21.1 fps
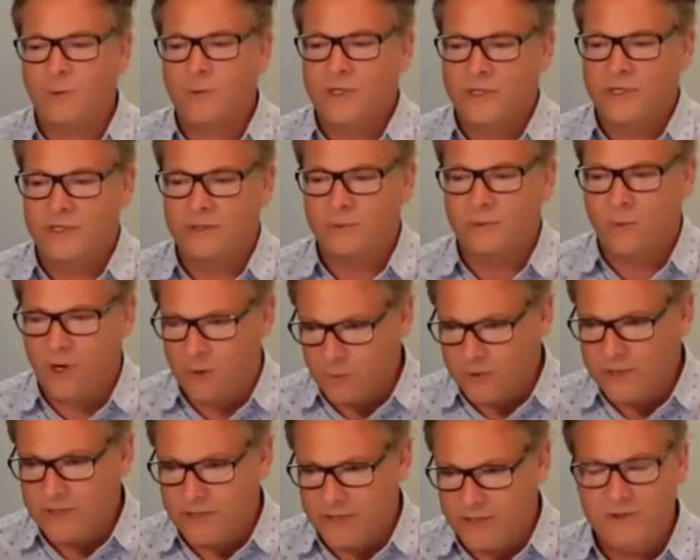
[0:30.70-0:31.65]
would what
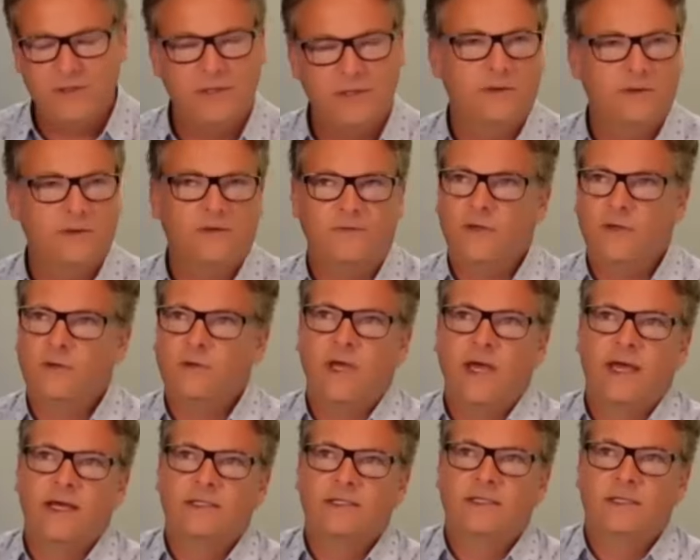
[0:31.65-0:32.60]
would you do if you
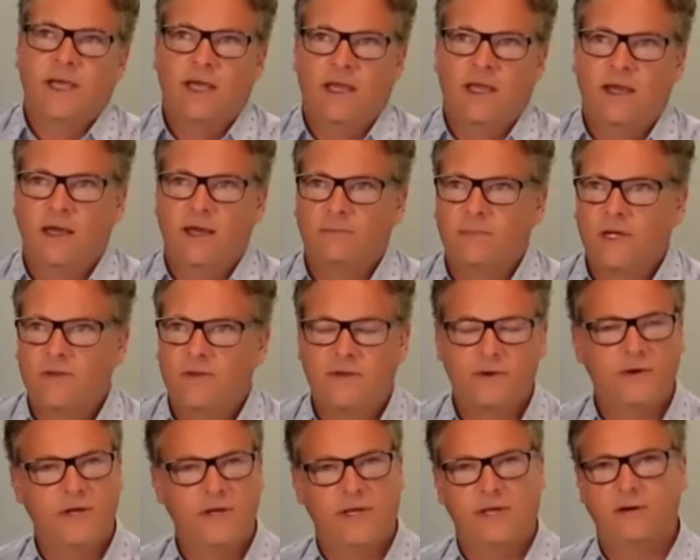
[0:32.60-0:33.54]
had say a, a
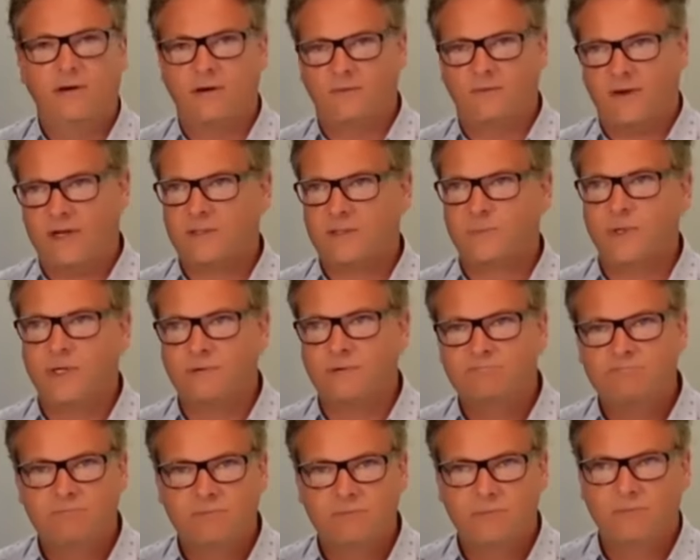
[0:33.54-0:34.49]
30 year investment
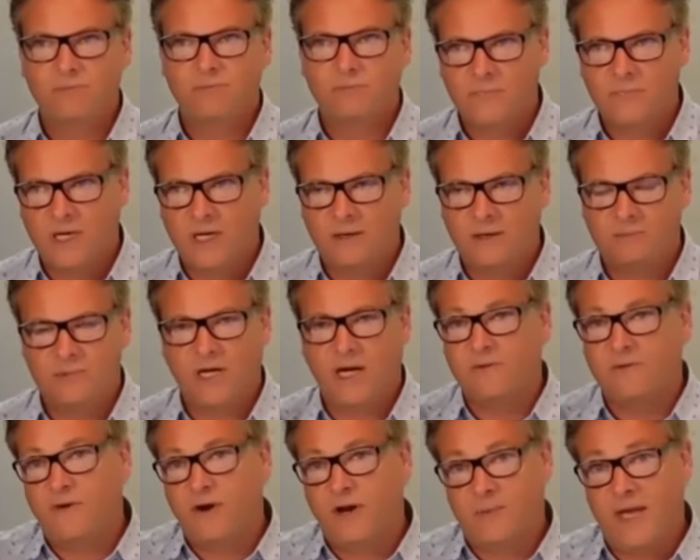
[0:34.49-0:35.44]
um, uh, time
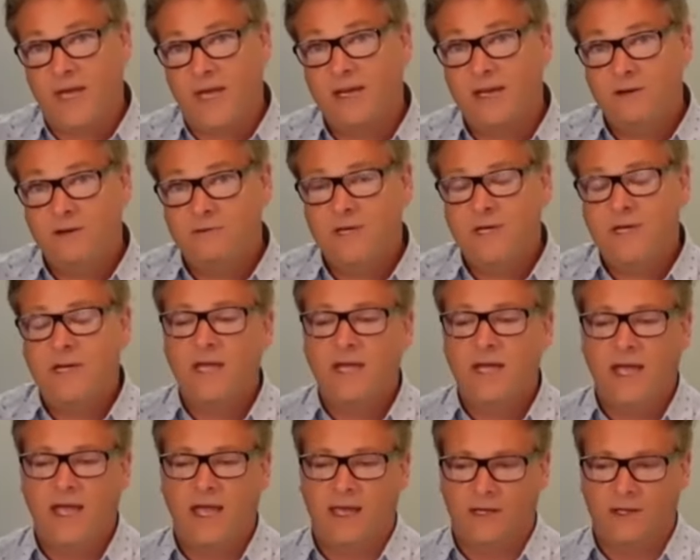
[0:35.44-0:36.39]
frame ahead of you,
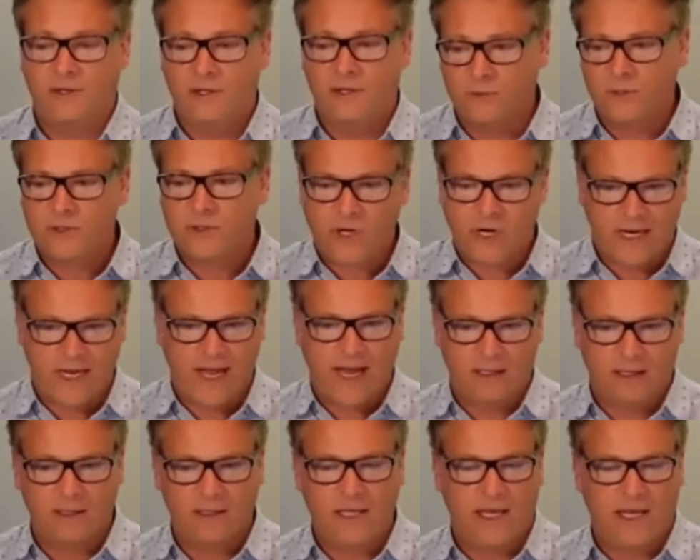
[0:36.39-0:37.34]
and you were trying to
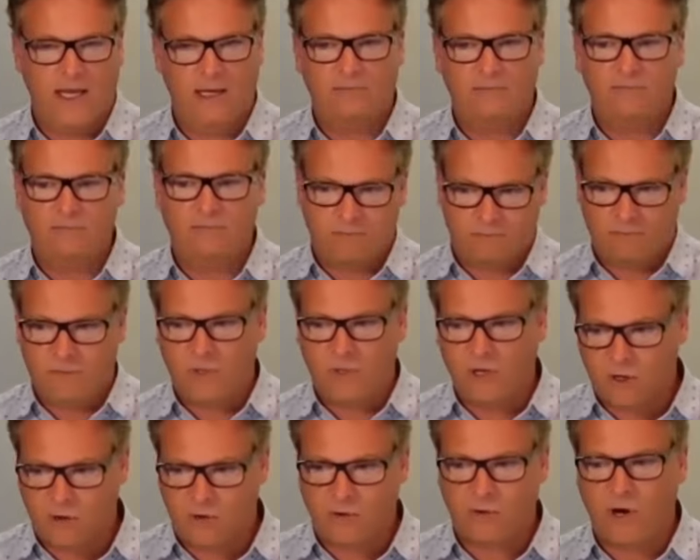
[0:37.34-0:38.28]
allocate
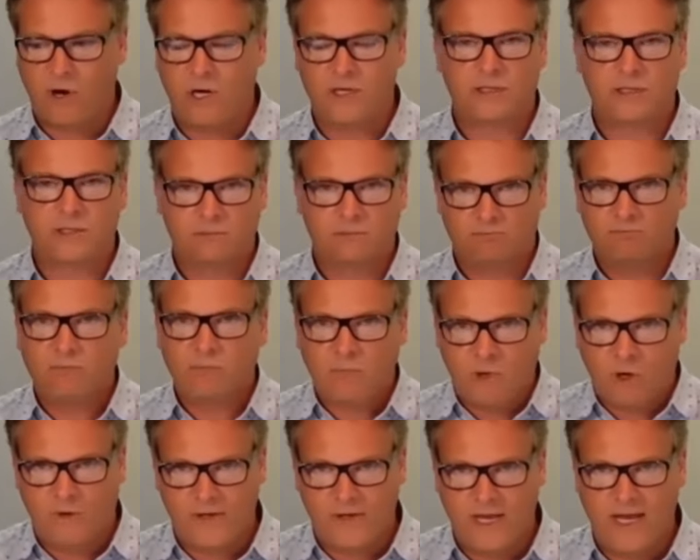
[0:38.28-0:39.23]
across
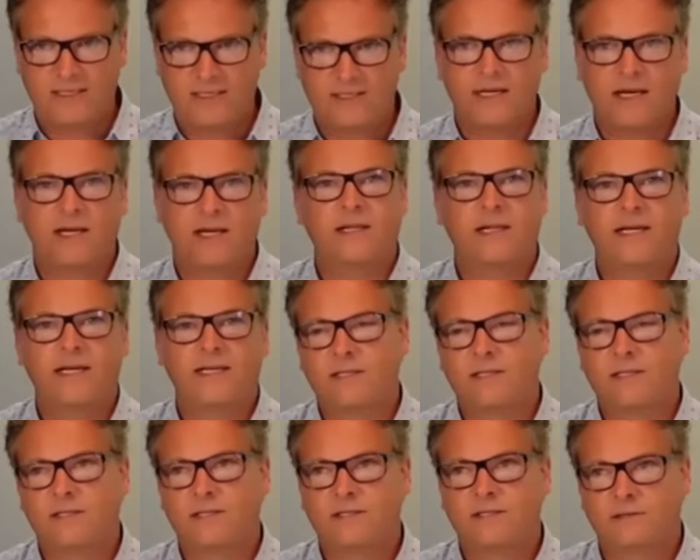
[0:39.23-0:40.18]
all the asset
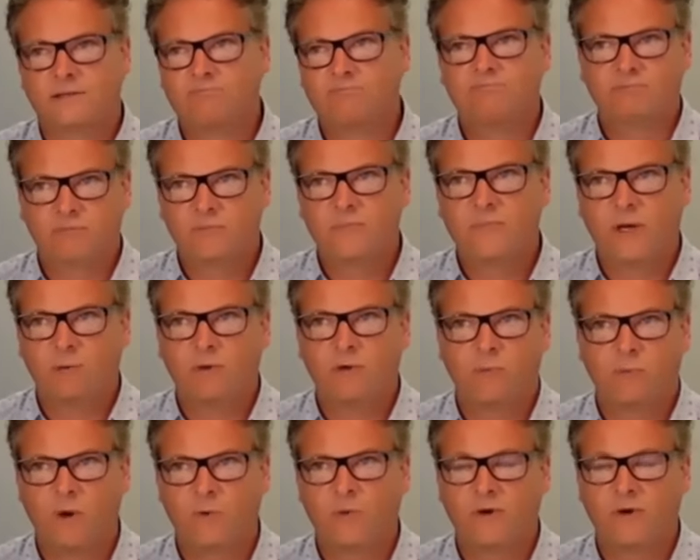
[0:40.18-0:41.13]
classes that were
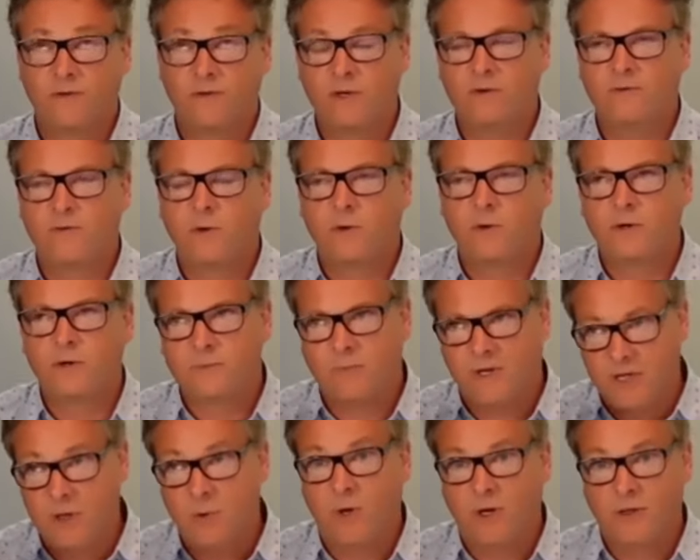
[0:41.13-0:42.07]
appropriate for you, of course, but you
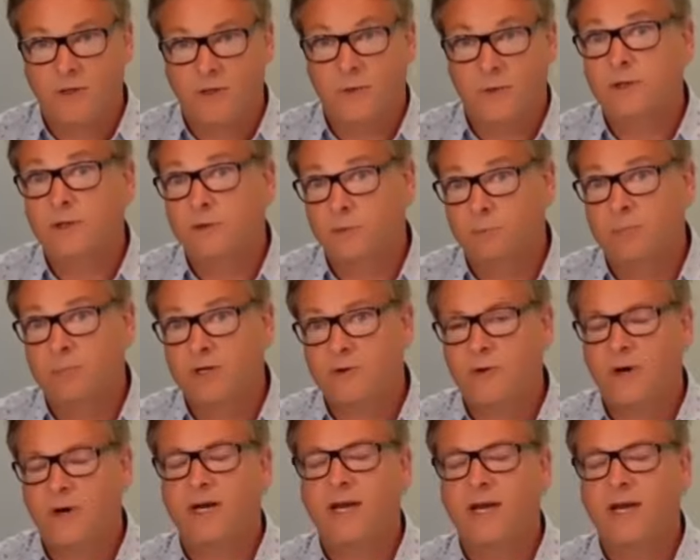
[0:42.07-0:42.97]
wanted to include Bitcoin.